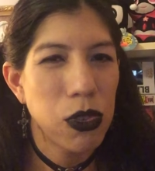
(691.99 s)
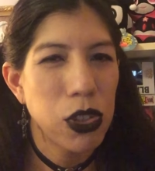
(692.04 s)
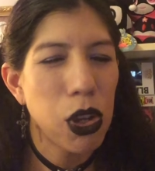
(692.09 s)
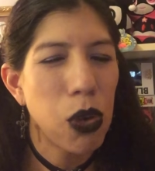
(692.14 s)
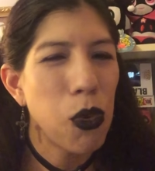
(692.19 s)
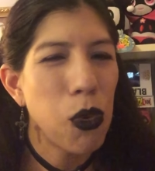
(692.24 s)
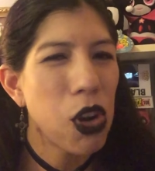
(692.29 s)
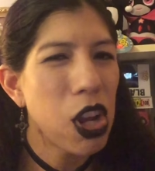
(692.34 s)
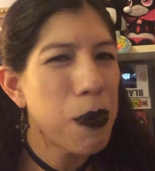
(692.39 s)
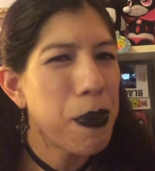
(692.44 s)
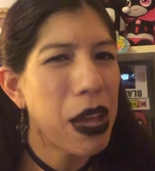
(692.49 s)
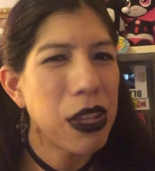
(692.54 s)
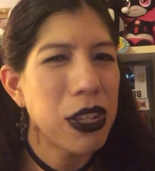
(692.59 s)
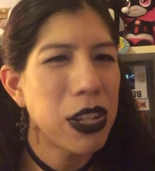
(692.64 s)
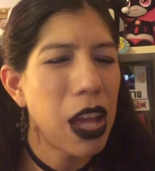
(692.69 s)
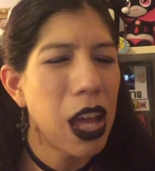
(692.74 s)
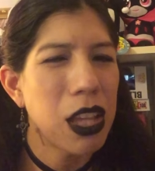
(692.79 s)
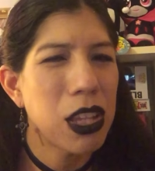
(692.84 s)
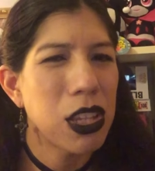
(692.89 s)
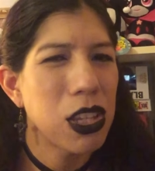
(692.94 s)
don't worry about
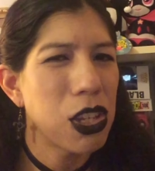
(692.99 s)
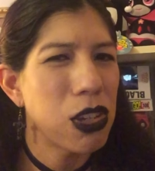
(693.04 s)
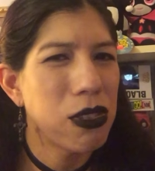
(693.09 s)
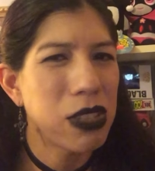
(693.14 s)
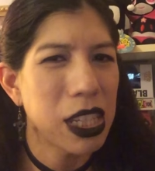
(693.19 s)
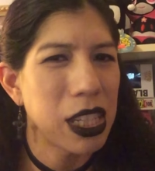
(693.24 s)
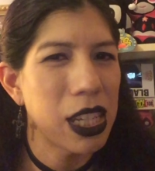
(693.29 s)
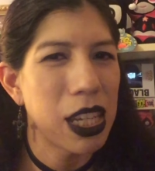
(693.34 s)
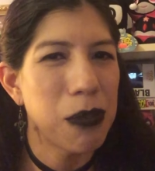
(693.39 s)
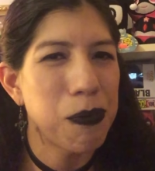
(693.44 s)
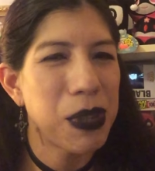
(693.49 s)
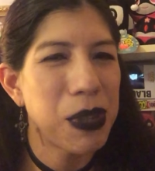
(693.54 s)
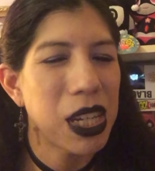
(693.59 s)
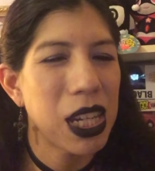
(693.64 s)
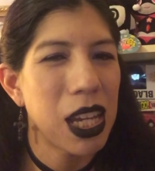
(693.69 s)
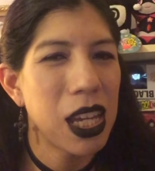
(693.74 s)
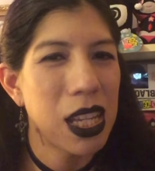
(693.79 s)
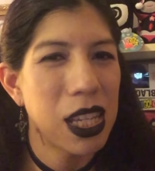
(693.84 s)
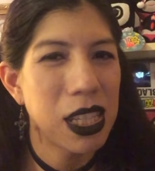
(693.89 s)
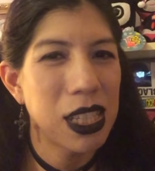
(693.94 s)
not using it,
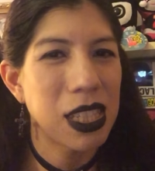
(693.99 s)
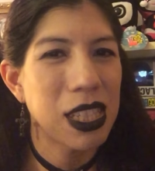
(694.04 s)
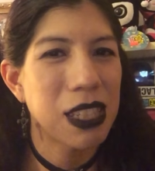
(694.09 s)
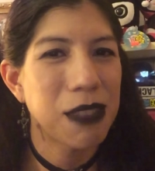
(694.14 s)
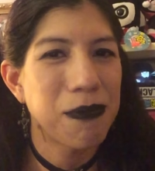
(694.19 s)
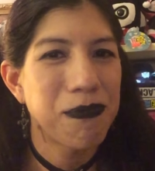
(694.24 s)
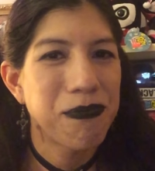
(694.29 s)
because